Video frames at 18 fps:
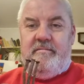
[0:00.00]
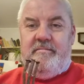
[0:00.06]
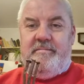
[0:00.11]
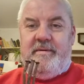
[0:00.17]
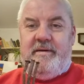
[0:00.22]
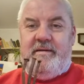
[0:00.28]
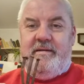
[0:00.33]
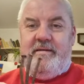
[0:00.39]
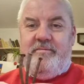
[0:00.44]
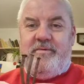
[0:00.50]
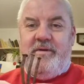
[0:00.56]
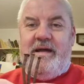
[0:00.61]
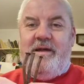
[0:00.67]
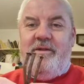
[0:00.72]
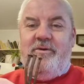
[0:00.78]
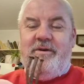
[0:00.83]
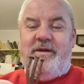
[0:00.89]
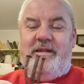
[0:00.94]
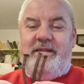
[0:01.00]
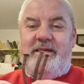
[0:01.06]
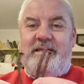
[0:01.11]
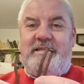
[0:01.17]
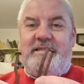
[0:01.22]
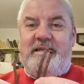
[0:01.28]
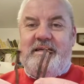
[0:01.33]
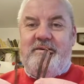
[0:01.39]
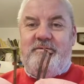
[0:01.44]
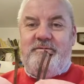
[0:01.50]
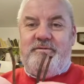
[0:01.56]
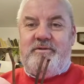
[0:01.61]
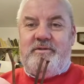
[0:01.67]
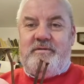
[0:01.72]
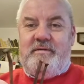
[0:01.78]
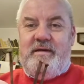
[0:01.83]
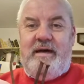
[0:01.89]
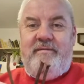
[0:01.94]
But when I look at these
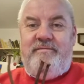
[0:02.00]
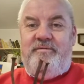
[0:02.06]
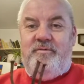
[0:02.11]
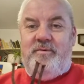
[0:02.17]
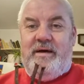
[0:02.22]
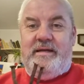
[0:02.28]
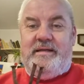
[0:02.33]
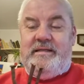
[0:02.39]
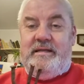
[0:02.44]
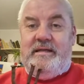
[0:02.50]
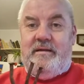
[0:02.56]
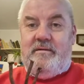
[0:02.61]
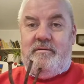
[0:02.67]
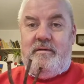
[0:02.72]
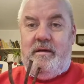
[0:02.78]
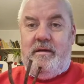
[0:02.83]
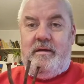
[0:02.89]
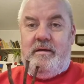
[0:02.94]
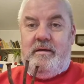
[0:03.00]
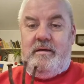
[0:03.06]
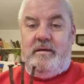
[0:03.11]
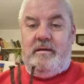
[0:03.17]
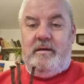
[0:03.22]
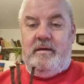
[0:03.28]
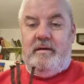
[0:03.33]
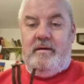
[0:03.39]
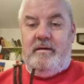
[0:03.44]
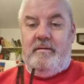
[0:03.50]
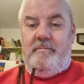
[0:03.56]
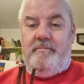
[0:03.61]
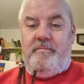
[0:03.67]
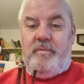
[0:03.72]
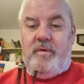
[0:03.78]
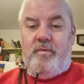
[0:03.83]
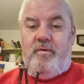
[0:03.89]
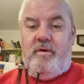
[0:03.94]
nails, I've no idea
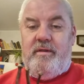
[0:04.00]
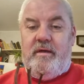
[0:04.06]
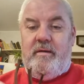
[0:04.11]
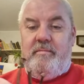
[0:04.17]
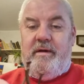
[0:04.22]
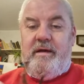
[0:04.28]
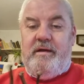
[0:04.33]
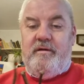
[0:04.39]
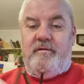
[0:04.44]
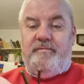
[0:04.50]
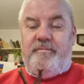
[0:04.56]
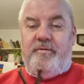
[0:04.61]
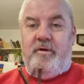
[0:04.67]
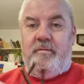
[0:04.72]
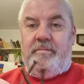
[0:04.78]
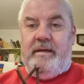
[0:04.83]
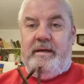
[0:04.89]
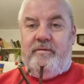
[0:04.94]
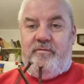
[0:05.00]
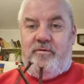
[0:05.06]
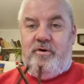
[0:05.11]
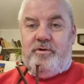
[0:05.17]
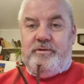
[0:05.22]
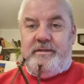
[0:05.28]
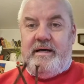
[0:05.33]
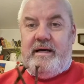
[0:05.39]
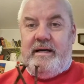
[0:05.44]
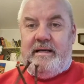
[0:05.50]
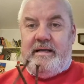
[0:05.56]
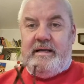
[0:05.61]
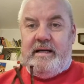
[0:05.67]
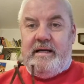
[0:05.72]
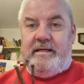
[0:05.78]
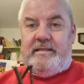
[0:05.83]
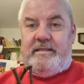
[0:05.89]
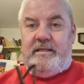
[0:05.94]
what they're made of. Probably wrought iron,
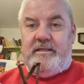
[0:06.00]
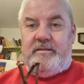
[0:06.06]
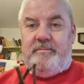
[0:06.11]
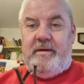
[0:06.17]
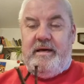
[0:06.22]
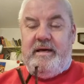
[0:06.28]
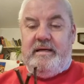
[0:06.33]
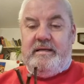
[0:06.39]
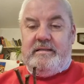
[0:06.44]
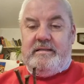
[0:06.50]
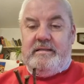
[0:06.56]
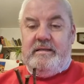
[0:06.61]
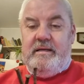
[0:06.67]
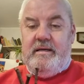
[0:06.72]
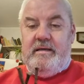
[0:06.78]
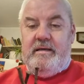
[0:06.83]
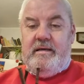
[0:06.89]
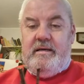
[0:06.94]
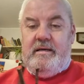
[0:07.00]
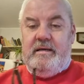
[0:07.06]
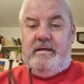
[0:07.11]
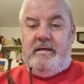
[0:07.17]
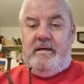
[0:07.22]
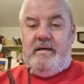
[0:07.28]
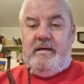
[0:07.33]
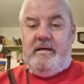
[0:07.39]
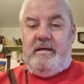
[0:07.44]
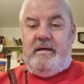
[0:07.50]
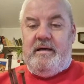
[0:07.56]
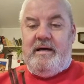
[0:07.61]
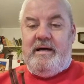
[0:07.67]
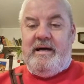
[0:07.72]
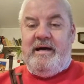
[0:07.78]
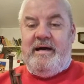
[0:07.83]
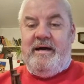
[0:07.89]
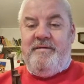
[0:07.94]
I suspect.
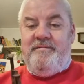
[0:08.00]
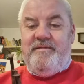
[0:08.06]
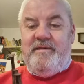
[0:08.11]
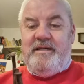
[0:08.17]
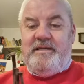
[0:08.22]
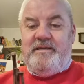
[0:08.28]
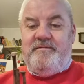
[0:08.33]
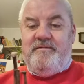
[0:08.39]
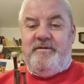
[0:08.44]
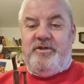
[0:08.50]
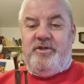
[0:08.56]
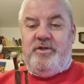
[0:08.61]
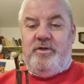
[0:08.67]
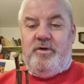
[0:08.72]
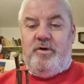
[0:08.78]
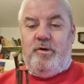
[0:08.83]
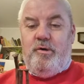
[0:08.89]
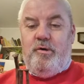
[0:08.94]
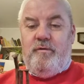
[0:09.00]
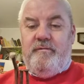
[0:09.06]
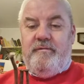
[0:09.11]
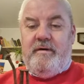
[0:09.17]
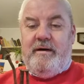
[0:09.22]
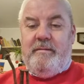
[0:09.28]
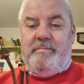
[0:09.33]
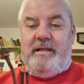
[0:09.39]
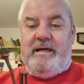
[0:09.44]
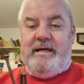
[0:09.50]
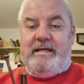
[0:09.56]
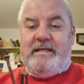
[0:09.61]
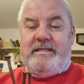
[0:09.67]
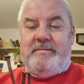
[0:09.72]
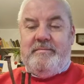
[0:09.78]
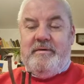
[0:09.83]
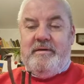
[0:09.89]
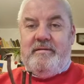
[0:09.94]
I have this vision of a
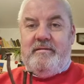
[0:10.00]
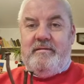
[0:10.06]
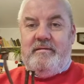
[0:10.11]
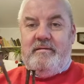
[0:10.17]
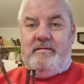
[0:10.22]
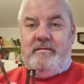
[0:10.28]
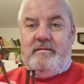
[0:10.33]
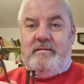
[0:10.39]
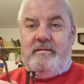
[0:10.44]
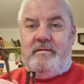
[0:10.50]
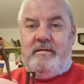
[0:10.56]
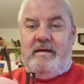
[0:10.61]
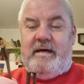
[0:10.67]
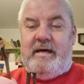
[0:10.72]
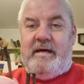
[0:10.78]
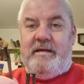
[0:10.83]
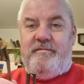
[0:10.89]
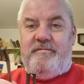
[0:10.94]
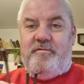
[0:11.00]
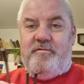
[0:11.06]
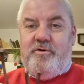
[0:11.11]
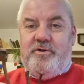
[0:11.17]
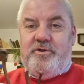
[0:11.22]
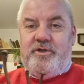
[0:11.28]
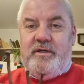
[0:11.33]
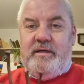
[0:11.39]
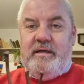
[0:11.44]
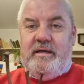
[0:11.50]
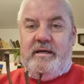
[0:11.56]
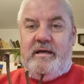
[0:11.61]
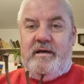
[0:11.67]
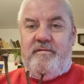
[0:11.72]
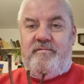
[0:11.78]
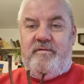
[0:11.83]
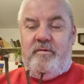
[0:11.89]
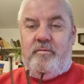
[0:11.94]
blacksmith hand forging
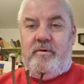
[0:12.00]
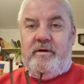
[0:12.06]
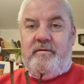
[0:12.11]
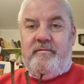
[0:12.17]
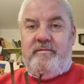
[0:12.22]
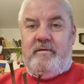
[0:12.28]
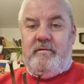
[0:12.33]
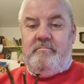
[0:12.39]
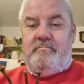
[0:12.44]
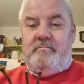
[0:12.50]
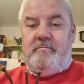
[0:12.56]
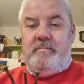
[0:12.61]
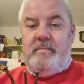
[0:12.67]
every one of them,